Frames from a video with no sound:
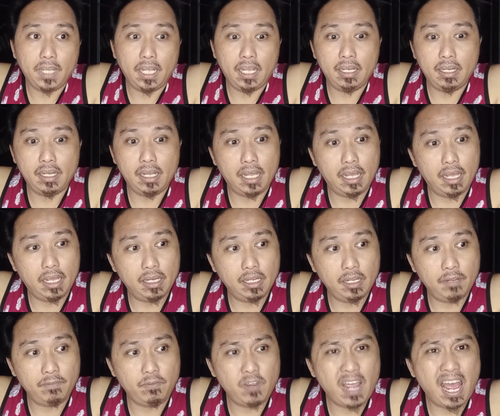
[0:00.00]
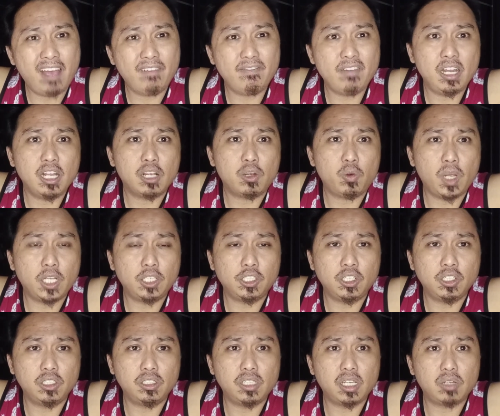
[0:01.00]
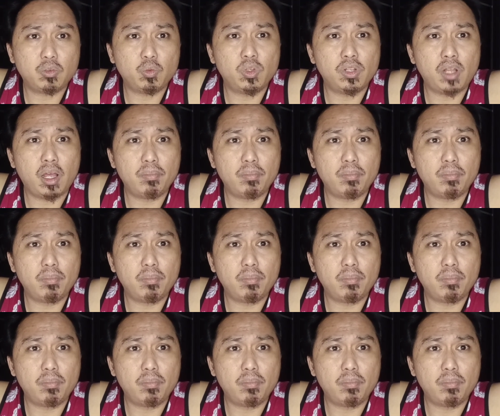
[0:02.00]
And then if you have any questions that will